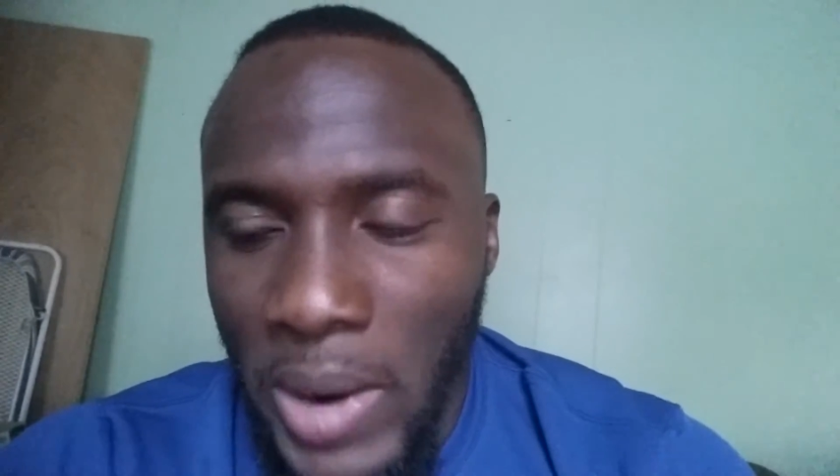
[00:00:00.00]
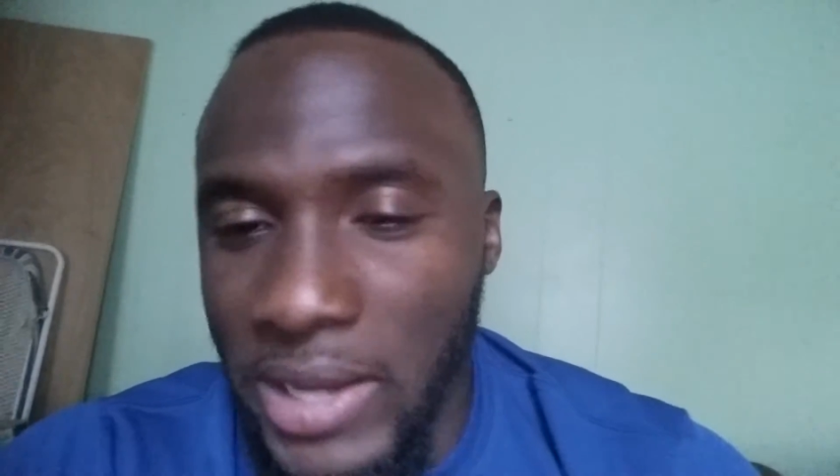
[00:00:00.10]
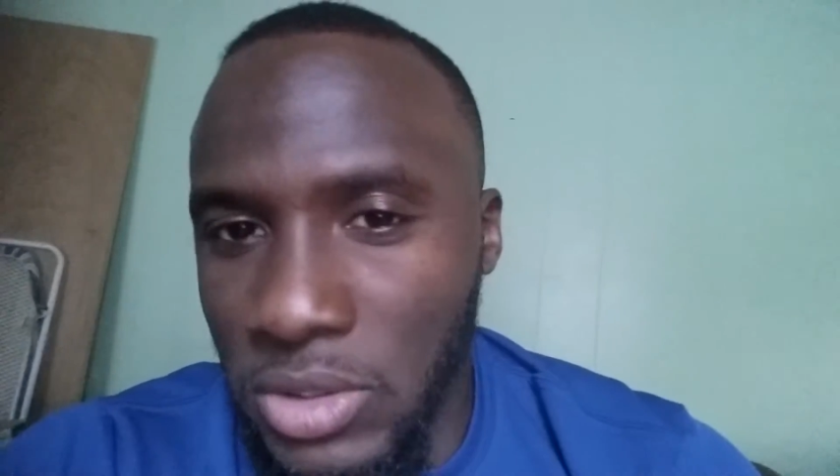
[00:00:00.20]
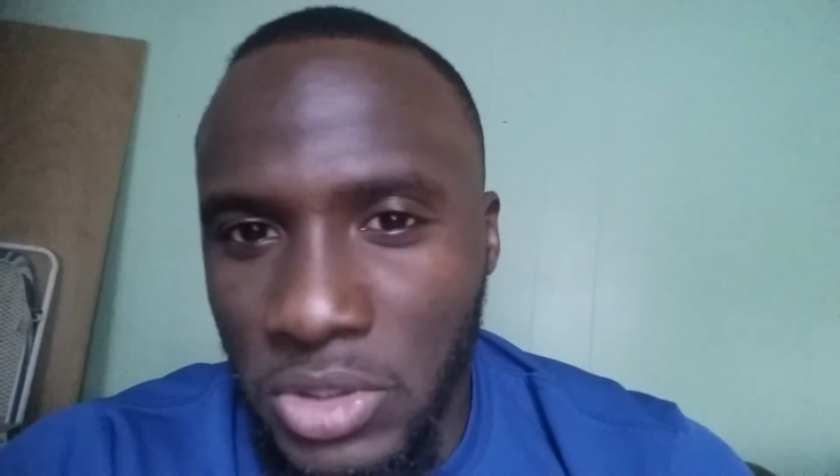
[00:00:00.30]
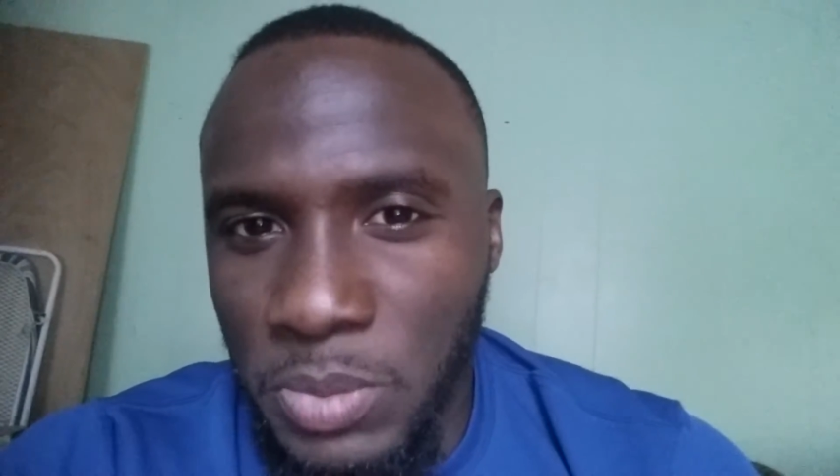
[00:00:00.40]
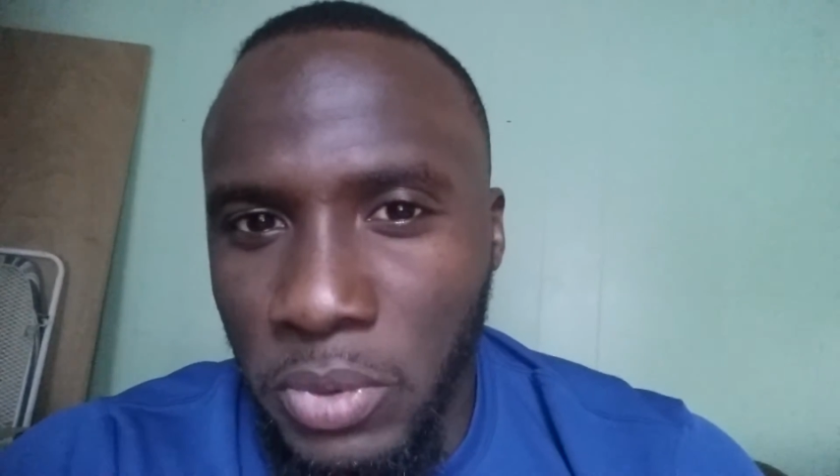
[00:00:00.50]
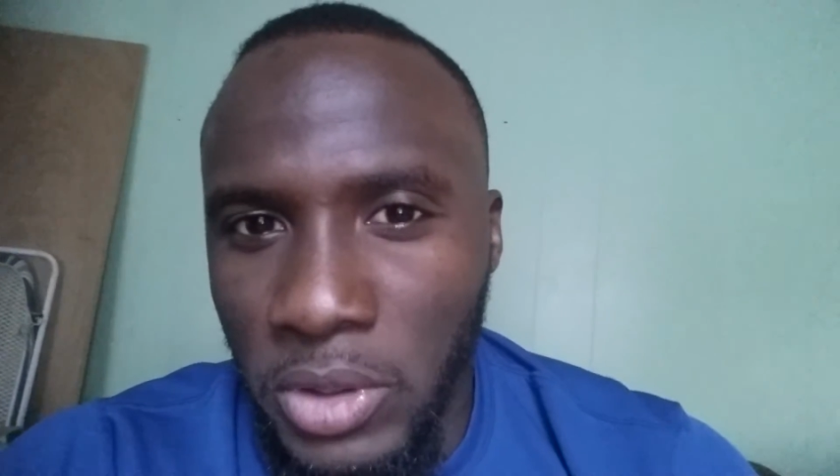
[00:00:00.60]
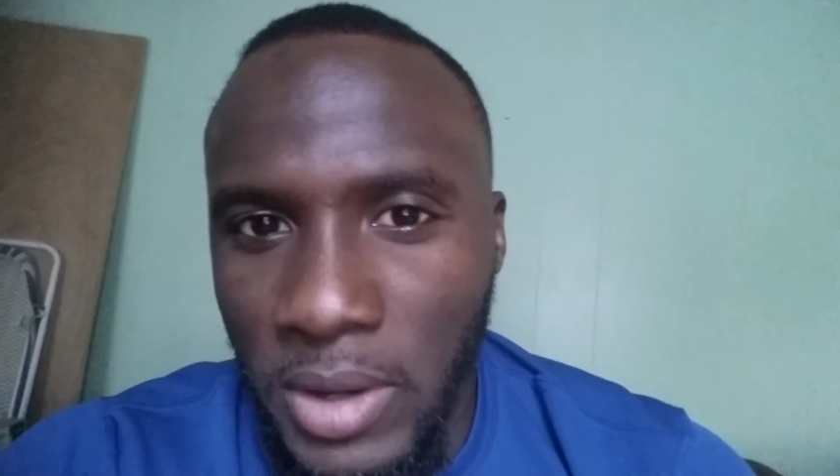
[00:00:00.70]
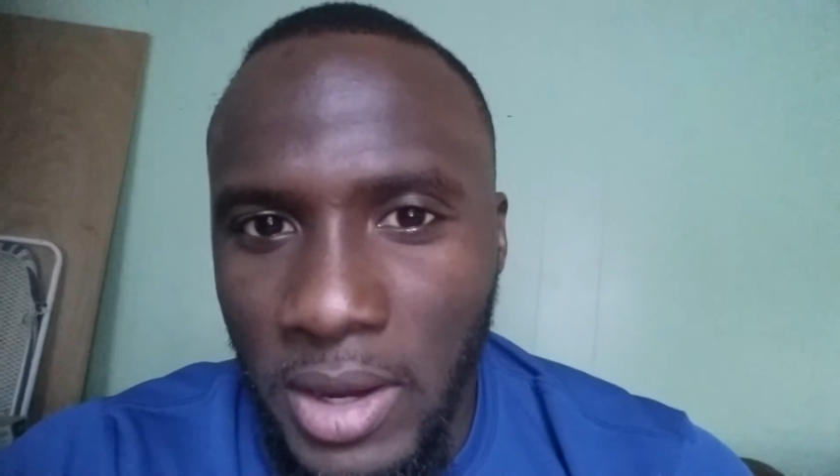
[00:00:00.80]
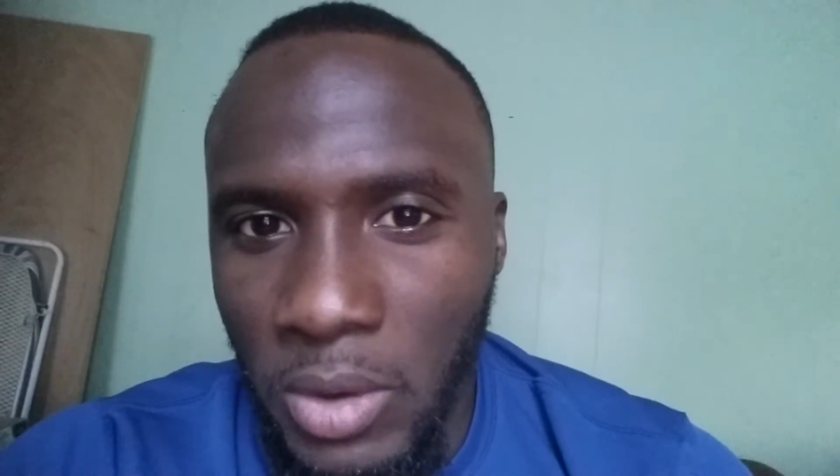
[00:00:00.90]
why didn't you just
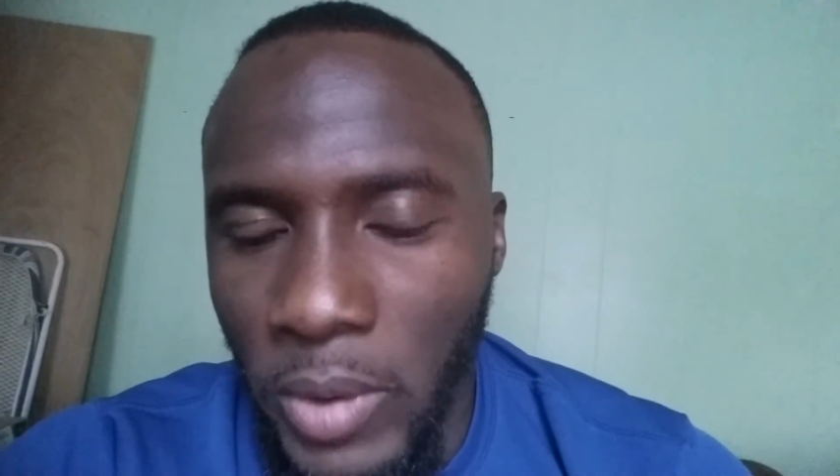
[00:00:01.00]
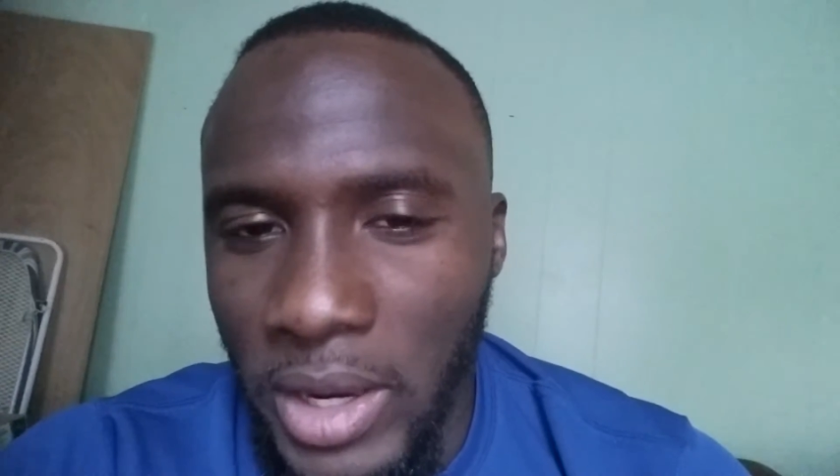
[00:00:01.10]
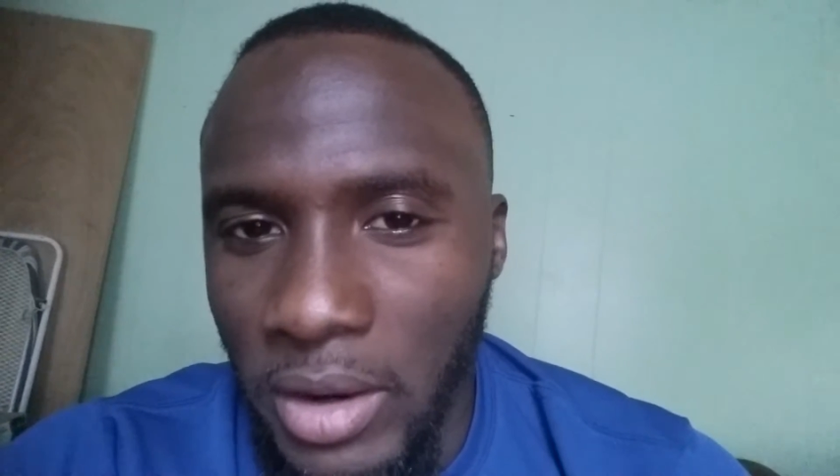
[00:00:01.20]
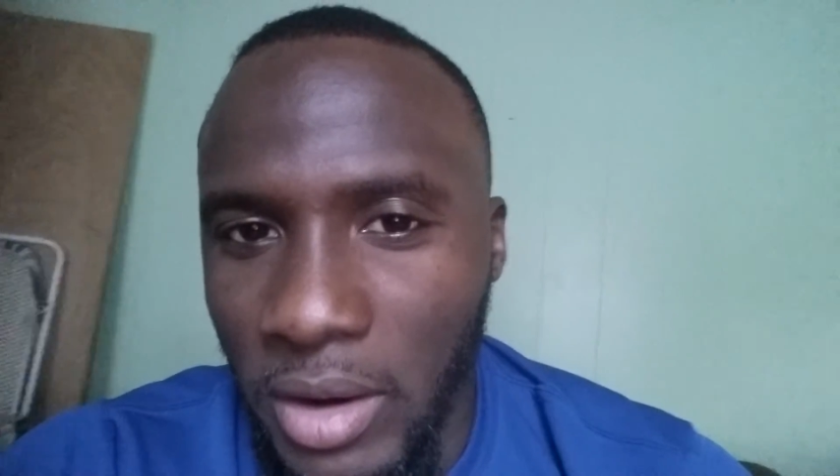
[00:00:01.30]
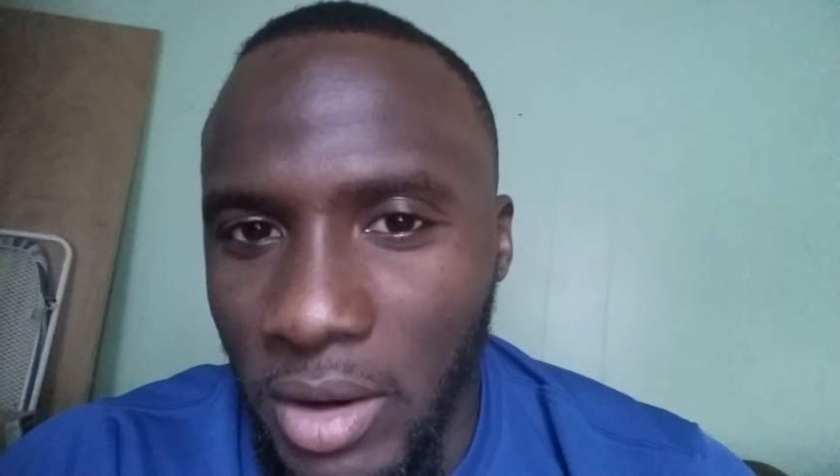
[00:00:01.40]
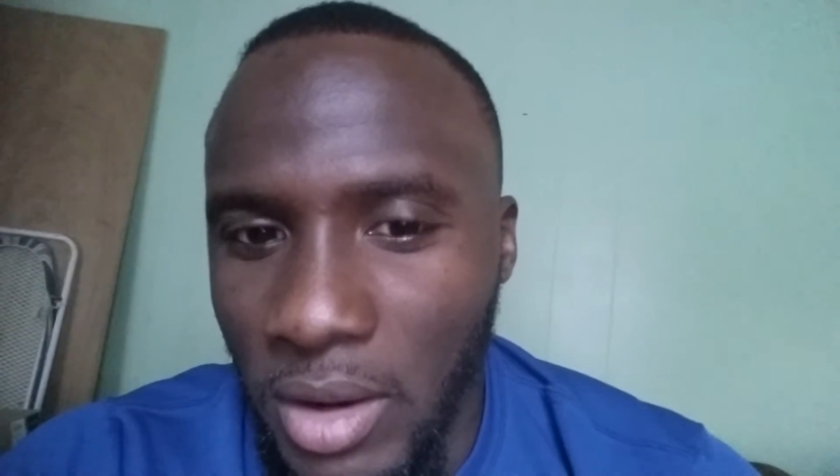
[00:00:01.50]
pull your hand away?